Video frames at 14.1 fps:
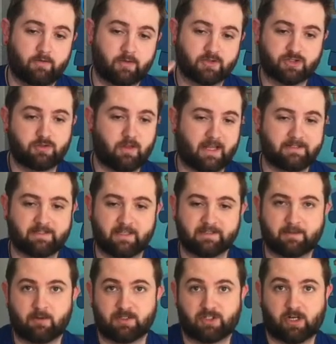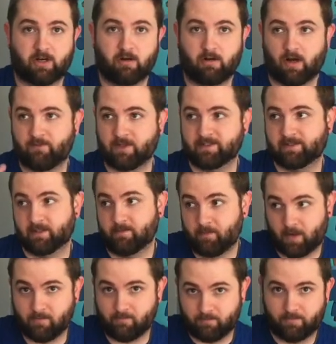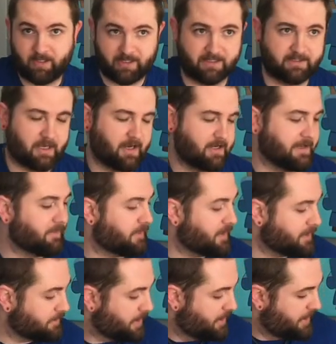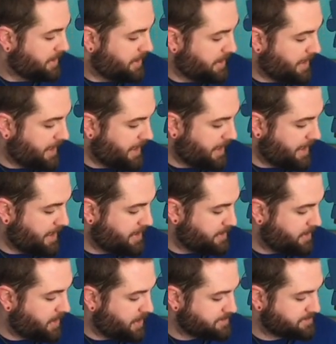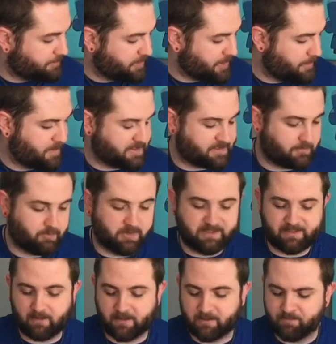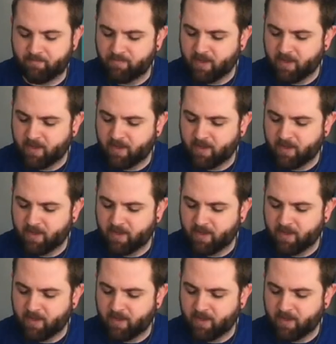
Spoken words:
There's two last things I want to share. Obviously, my big exciting thing, and something I picked up recently.